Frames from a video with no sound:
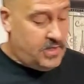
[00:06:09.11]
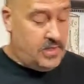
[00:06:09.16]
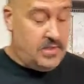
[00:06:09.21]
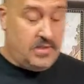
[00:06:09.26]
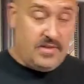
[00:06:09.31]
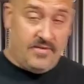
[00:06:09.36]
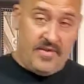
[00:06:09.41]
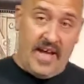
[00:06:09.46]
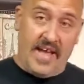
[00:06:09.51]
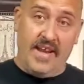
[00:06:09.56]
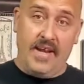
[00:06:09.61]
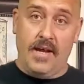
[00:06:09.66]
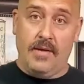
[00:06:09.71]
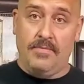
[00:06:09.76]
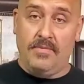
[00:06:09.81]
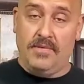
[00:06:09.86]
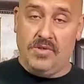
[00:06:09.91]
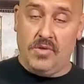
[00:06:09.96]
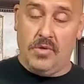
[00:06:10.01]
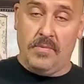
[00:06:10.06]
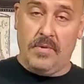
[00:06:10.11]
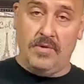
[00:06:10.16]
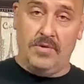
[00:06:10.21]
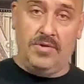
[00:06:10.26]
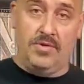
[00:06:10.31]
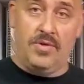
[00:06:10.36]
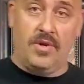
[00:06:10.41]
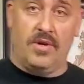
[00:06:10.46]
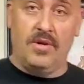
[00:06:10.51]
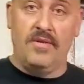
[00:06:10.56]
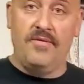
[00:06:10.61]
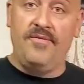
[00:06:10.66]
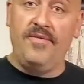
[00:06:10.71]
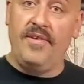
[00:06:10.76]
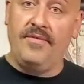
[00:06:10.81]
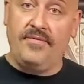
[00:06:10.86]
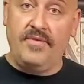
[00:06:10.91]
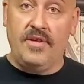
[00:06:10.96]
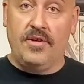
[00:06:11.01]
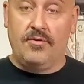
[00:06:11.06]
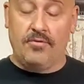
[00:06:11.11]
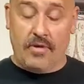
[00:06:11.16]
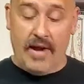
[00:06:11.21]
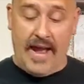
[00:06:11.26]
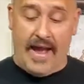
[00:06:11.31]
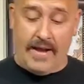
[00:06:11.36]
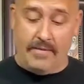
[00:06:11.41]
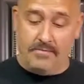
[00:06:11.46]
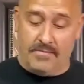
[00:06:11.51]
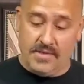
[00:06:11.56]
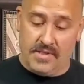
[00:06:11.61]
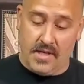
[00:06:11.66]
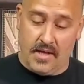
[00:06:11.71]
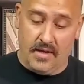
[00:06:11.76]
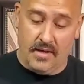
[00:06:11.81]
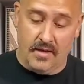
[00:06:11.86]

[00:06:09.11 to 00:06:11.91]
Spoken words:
divide it up into about 250 grams